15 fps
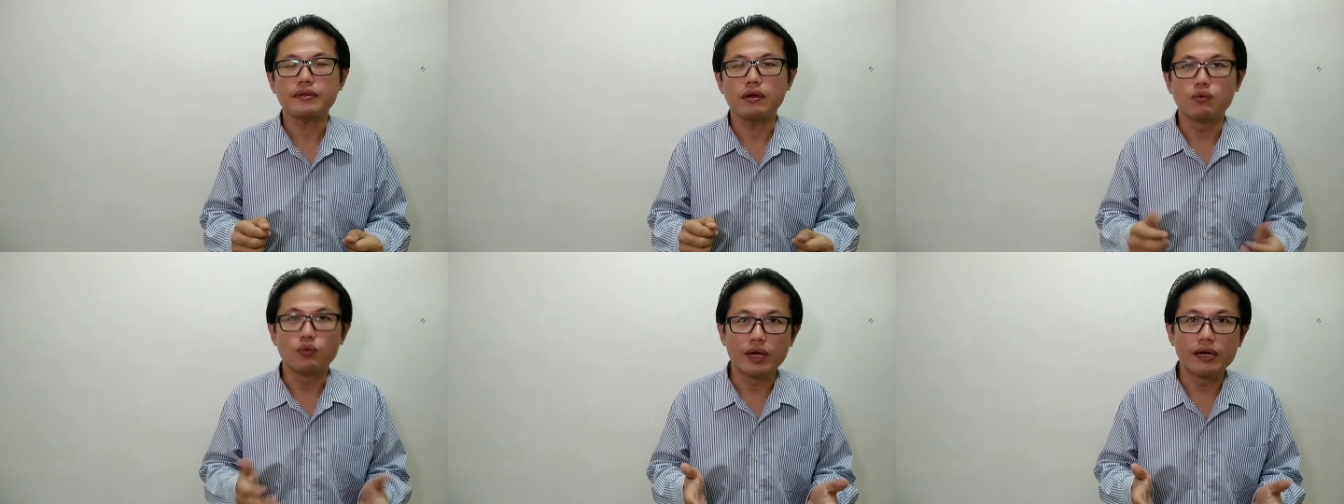
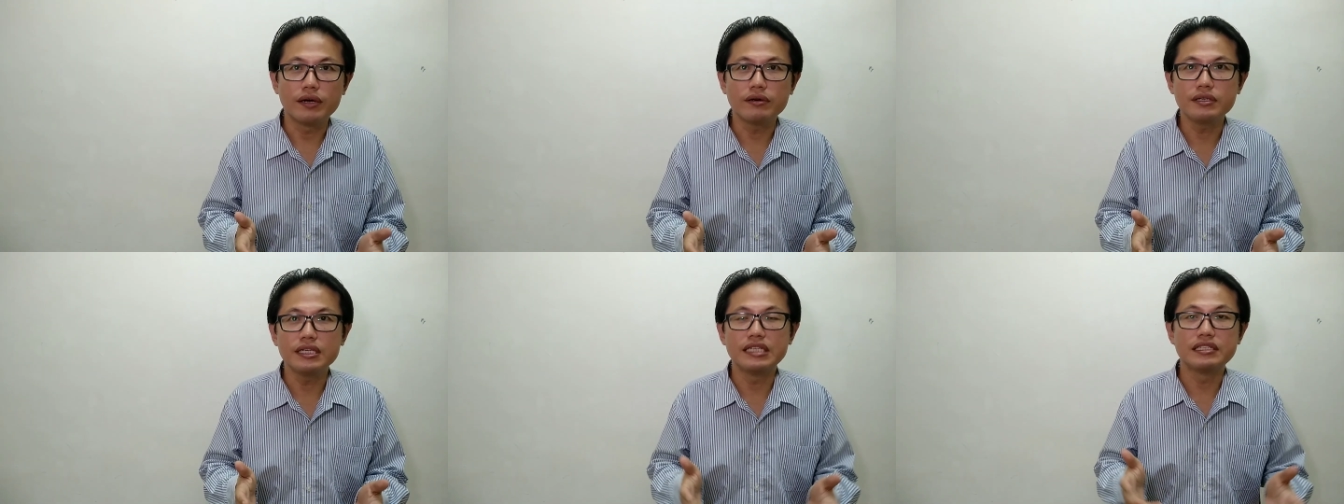
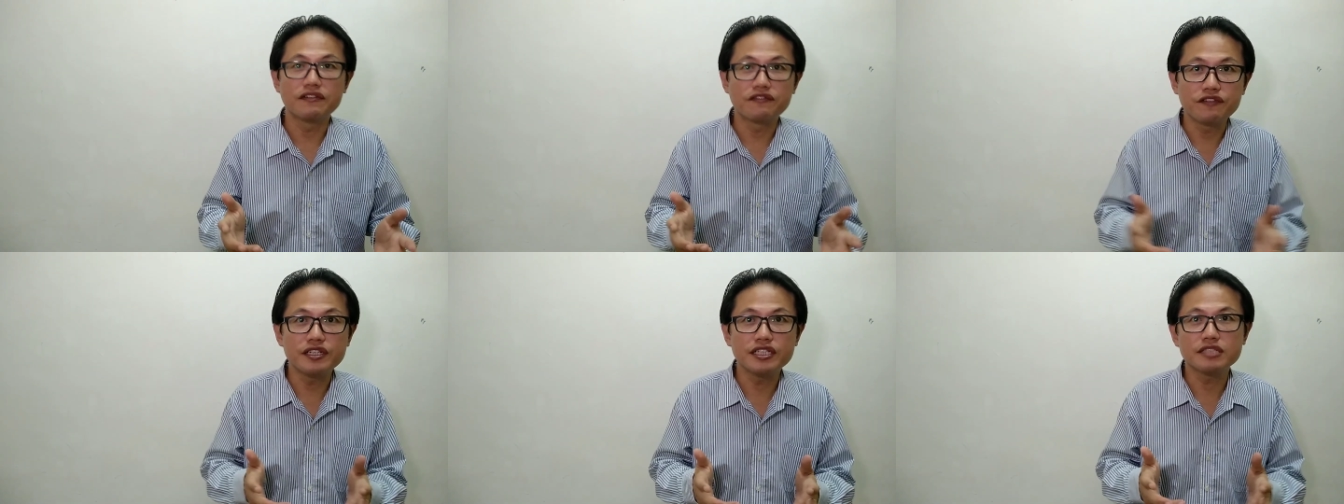Well, in the
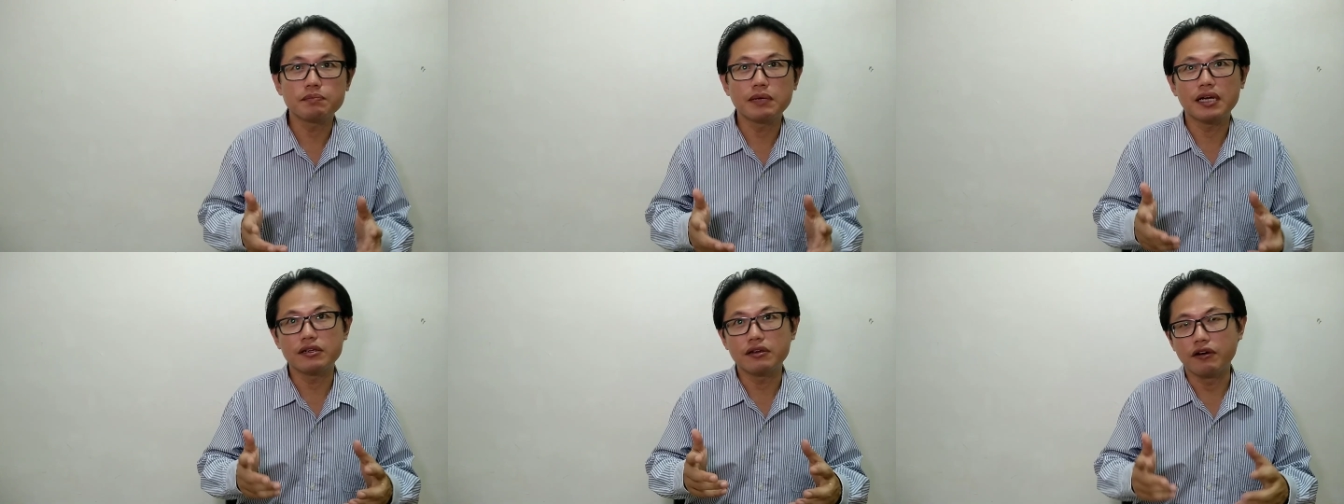first
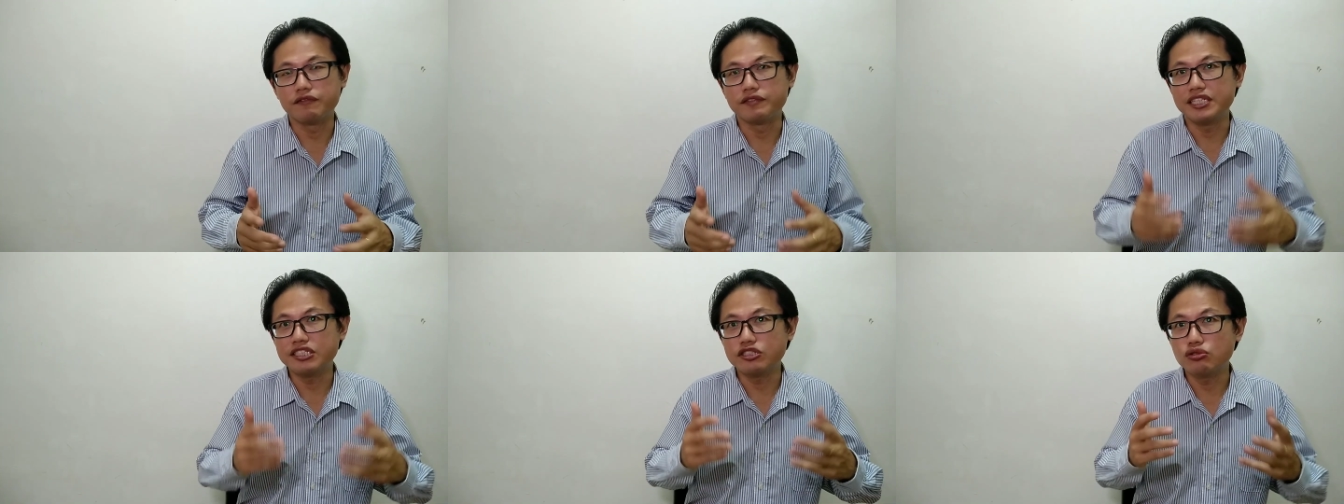part of
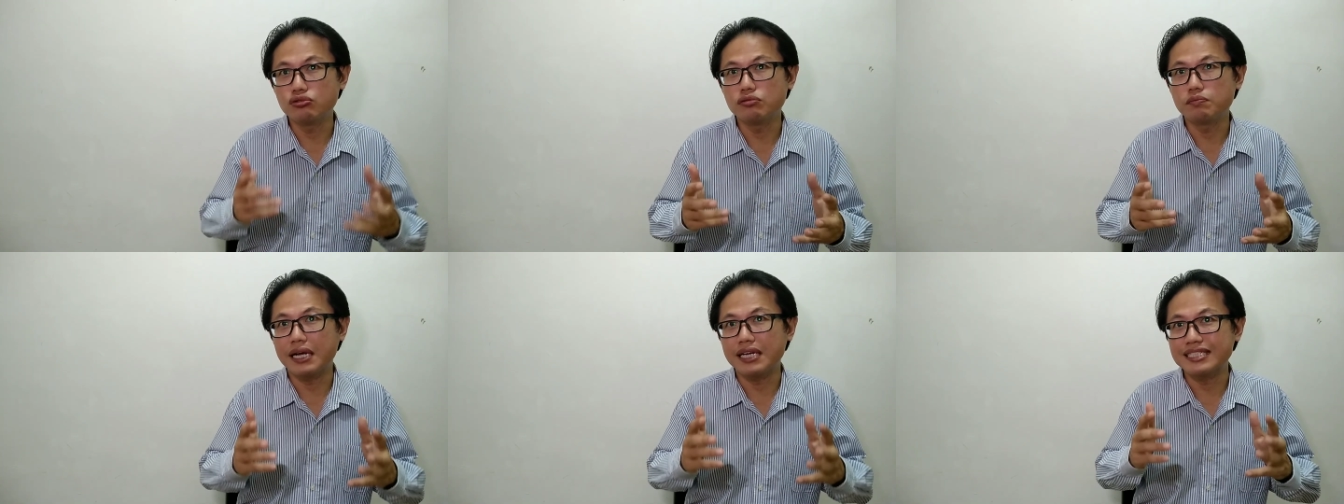this
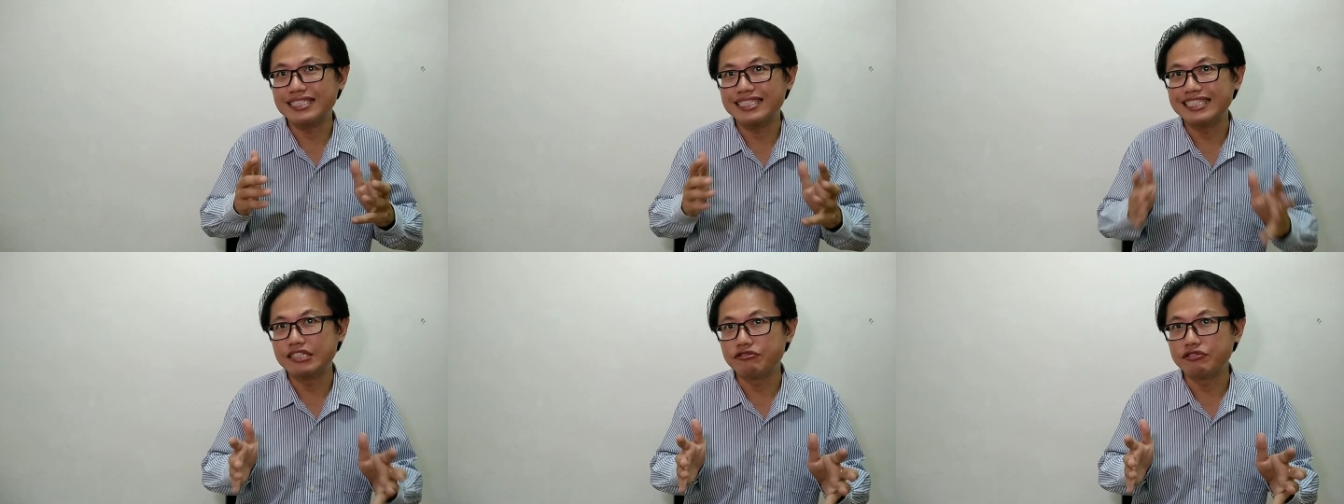two-part
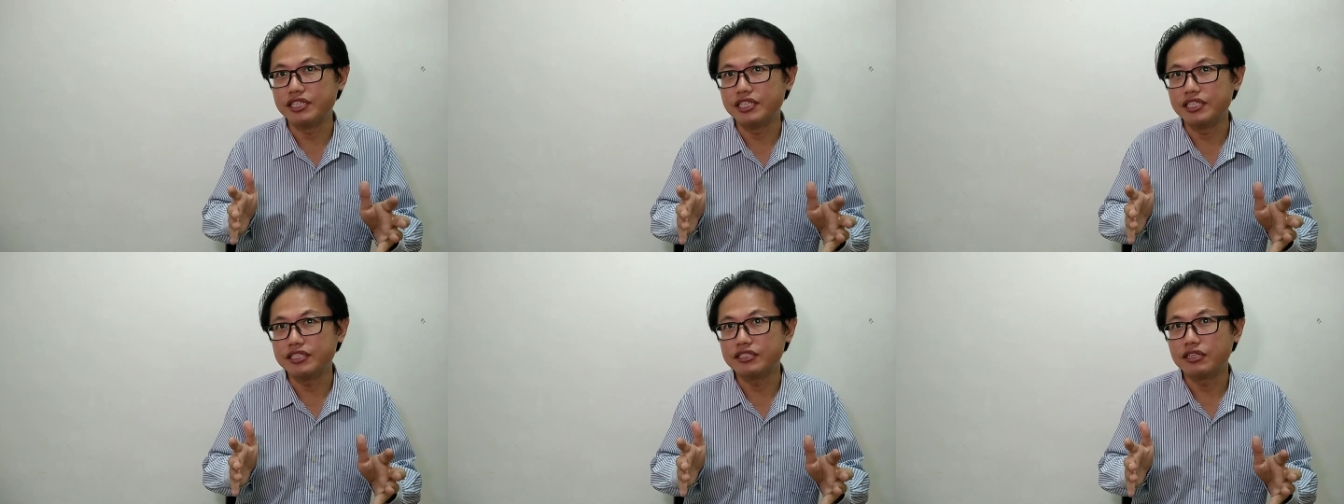
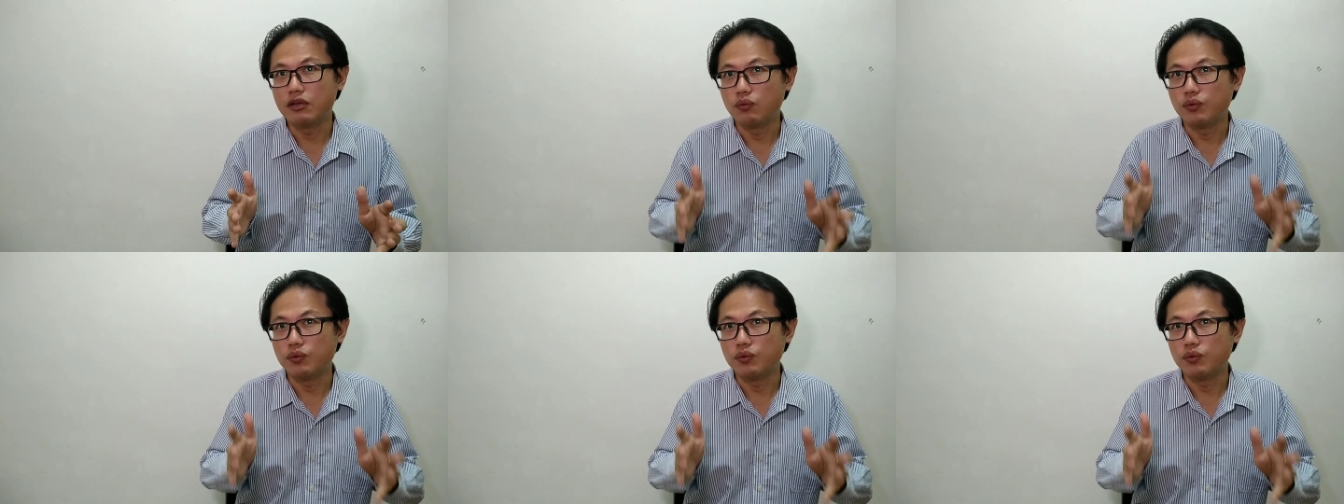series,